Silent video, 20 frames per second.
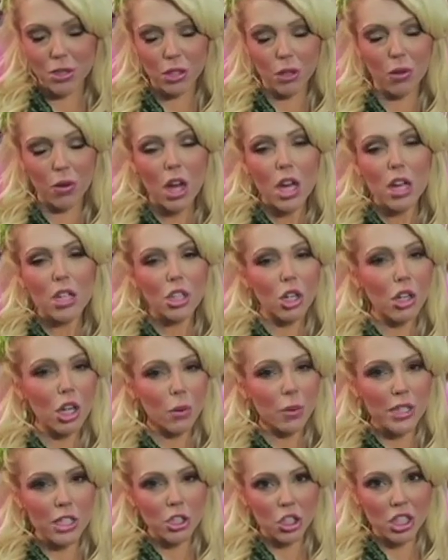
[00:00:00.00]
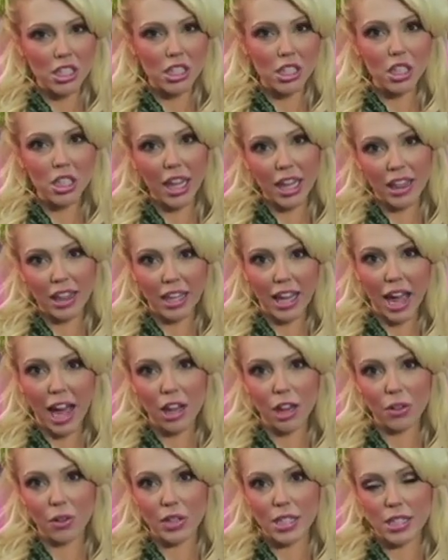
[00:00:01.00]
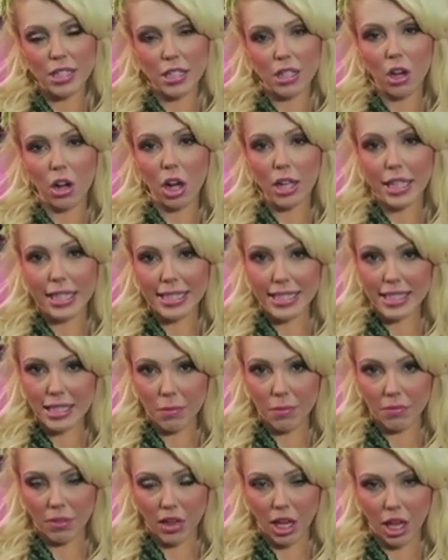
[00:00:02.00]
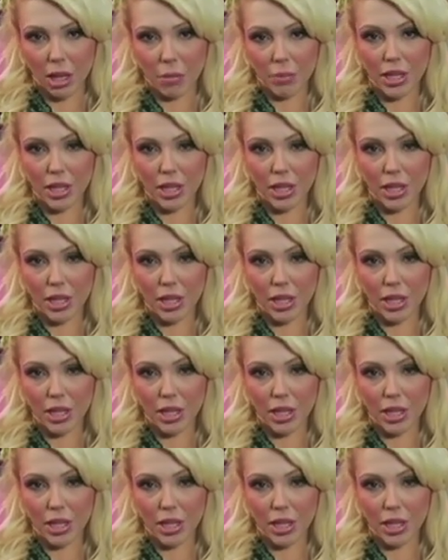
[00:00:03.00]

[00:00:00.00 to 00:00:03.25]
So don't always just look at the calories and not get something